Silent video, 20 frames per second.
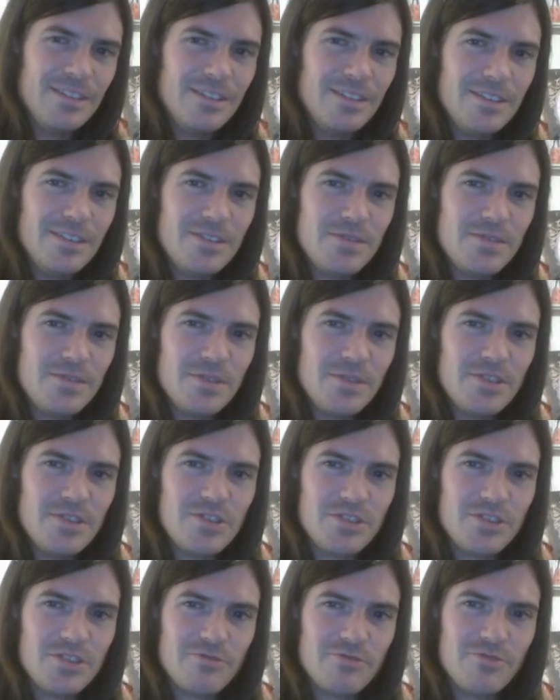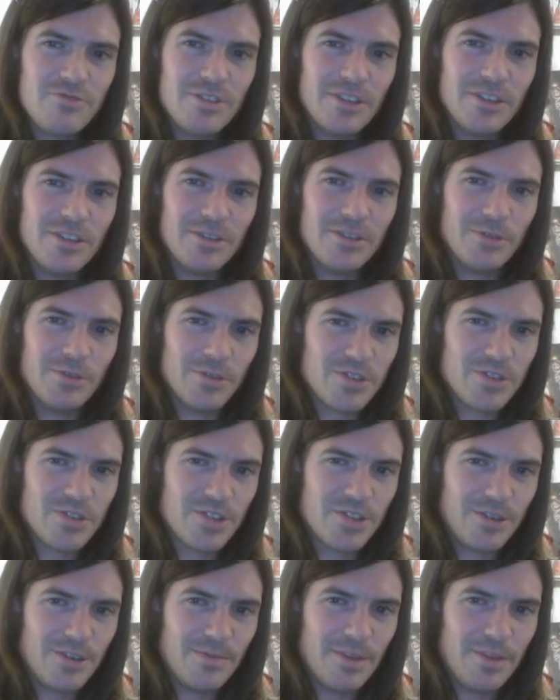It's just really
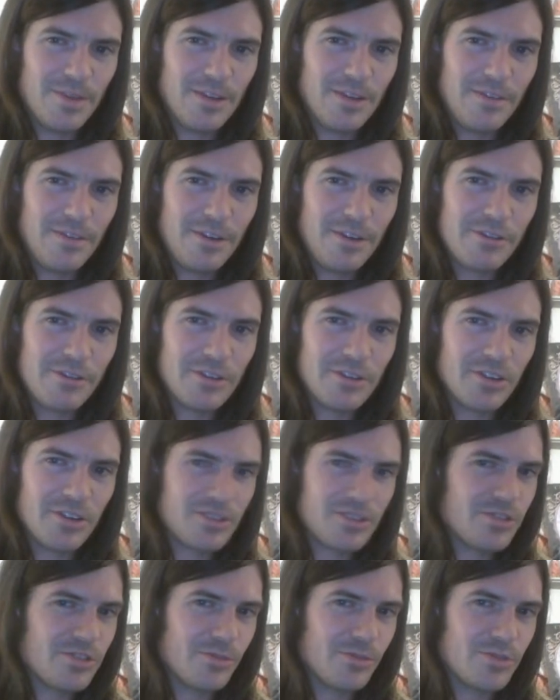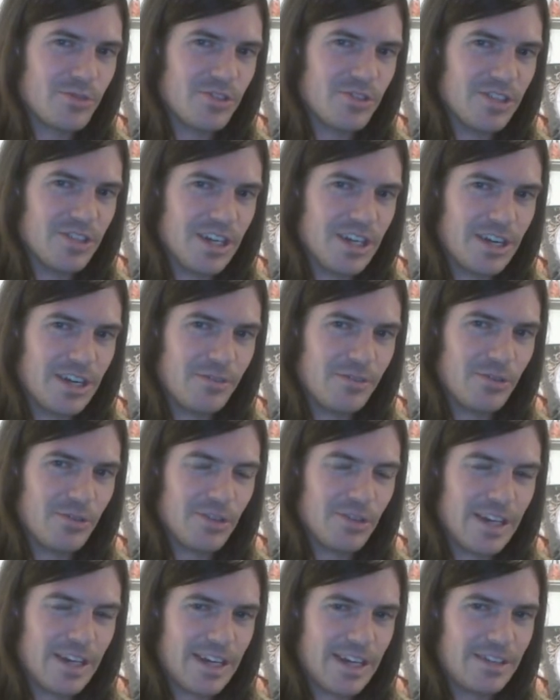awesome. A very nice option to have on
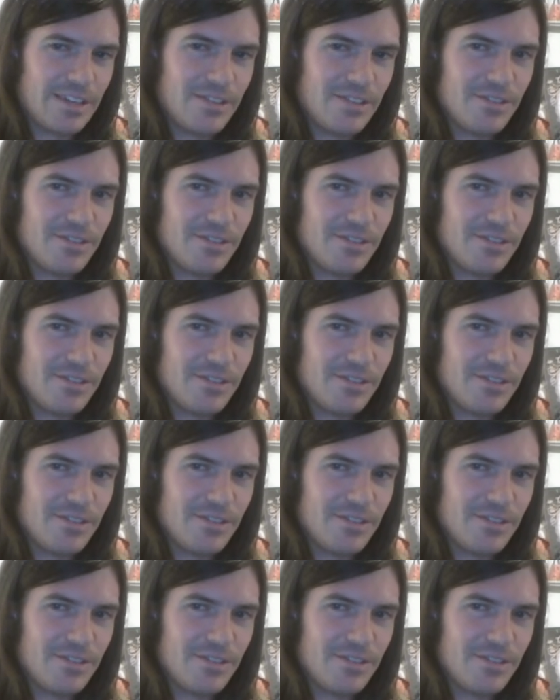hand.